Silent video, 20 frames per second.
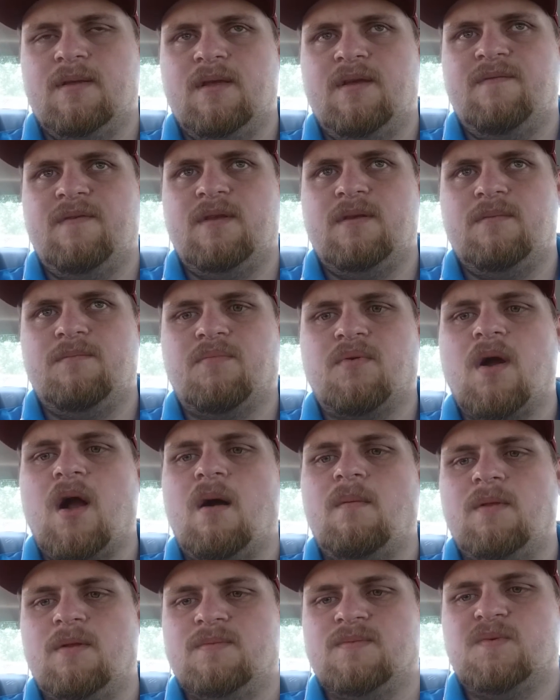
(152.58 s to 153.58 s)
Even
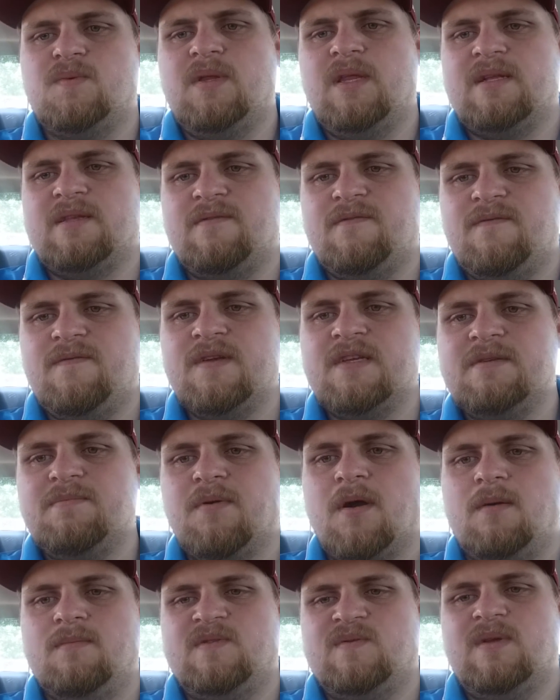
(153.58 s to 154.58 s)
problems, we like to fix
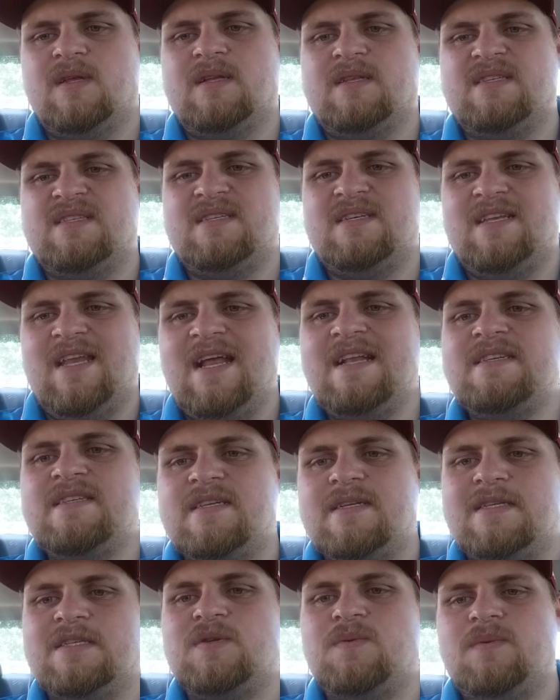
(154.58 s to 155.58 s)
problems. We like to see an
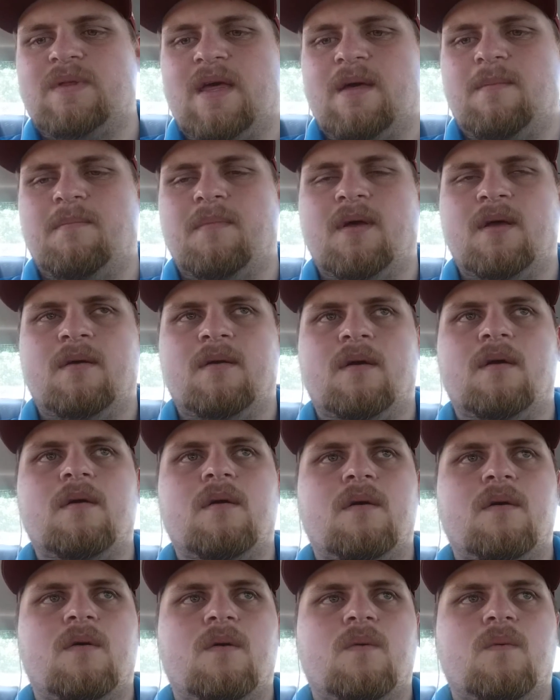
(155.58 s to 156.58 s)
ending to them.
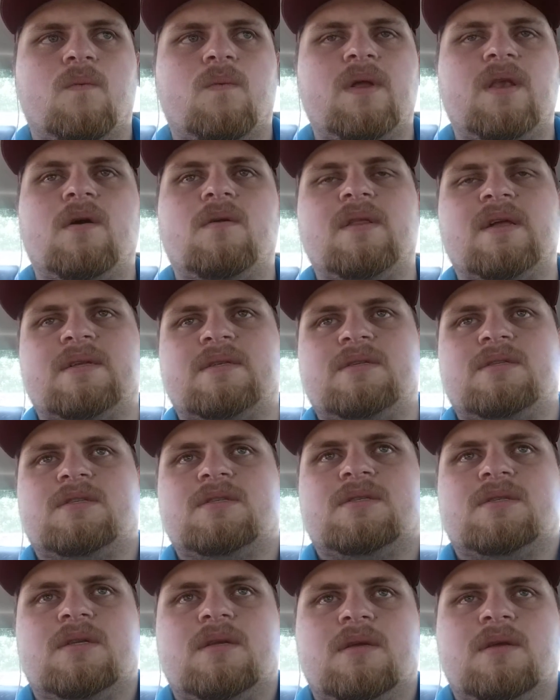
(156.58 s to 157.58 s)
We don't like to
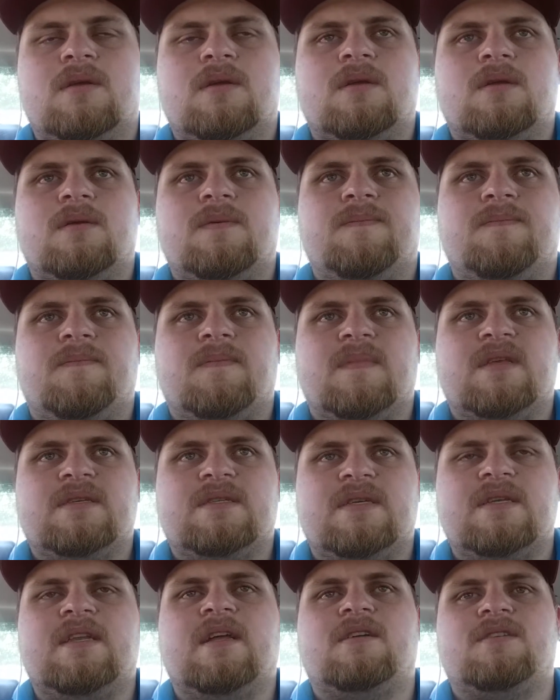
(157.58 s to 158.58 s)
just
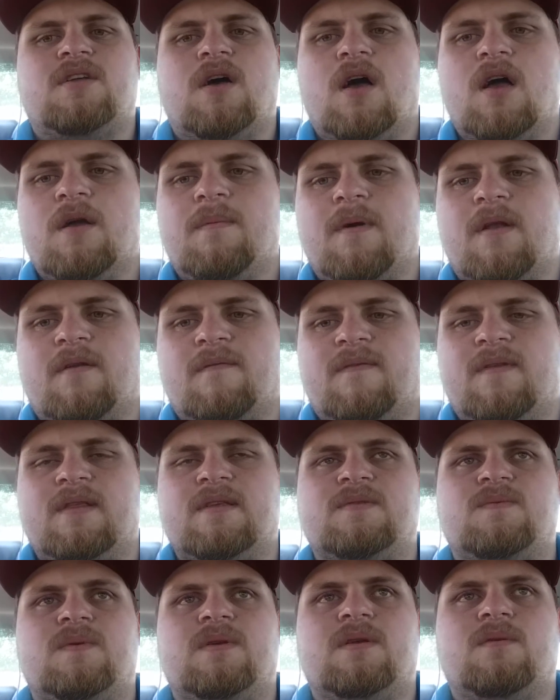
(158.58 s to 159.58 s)
sit down and talk about our
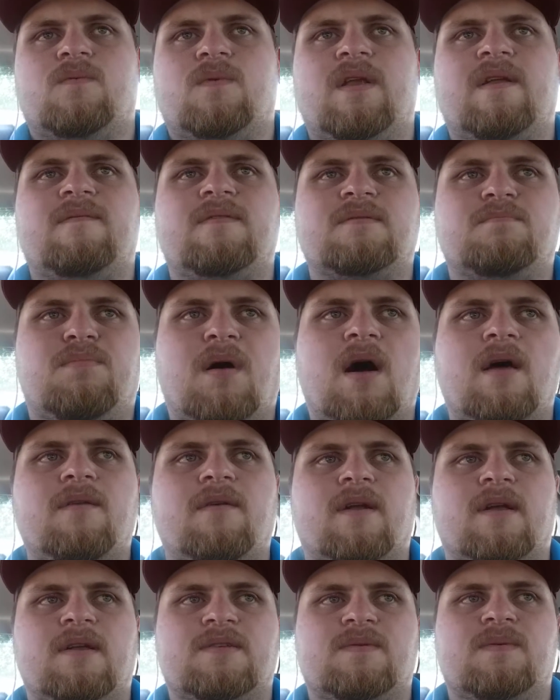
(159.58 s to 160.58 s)
feelings. Whatever's
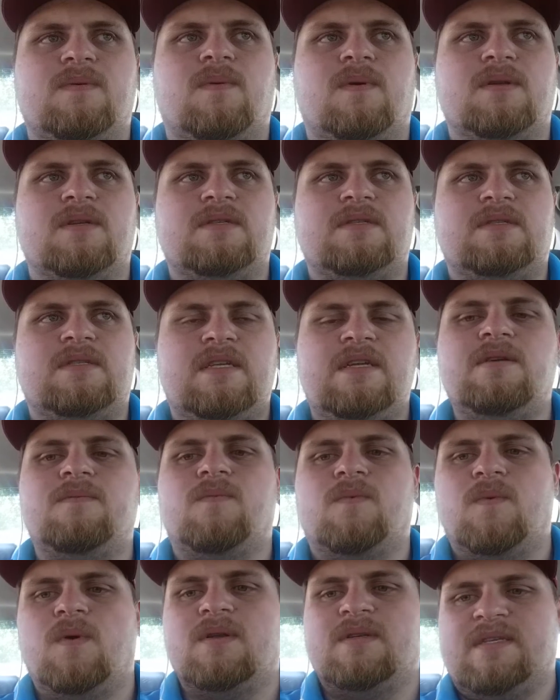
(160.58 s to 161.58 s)
bothering us, we want
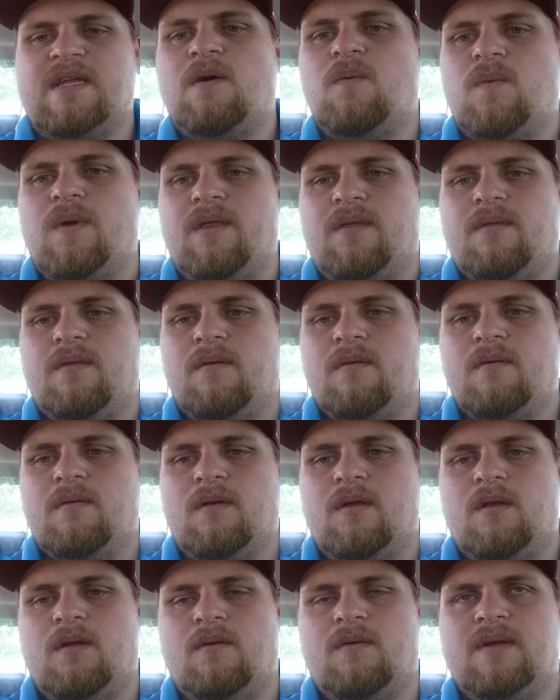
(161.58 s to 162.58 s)
dealt with.
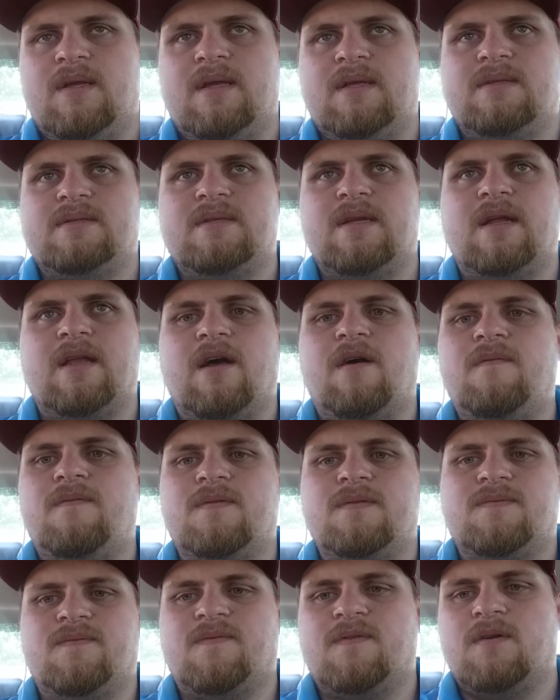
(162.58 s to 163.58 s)
It's not
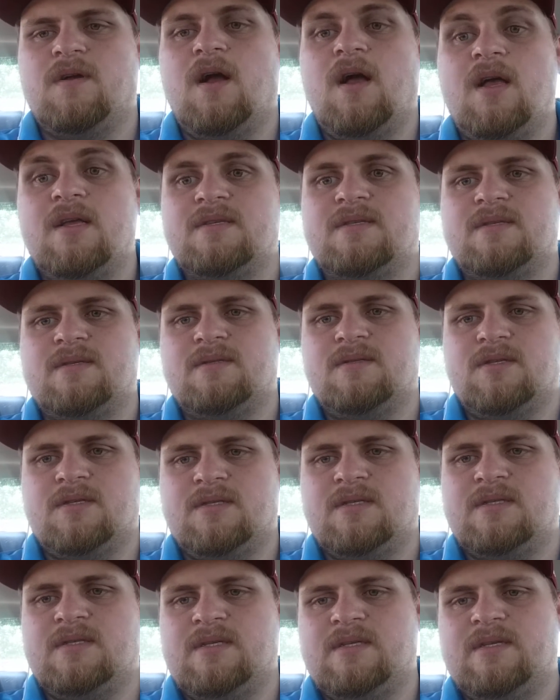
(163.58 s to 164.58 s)
helpful for us
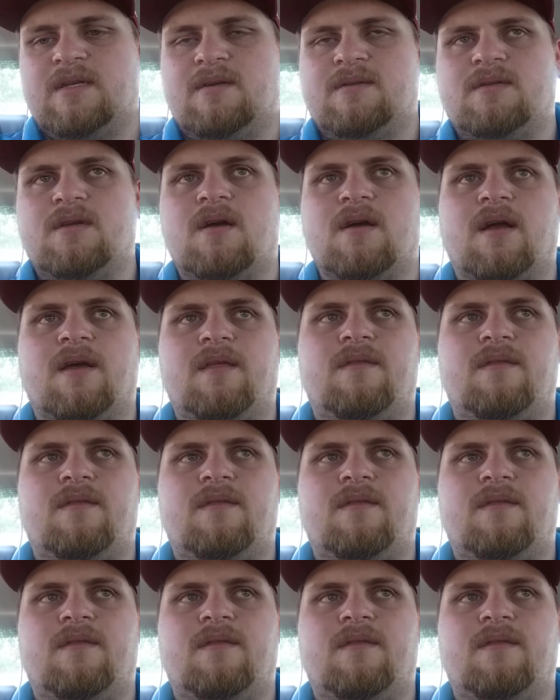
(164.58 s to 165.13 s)
just to sit down and talk.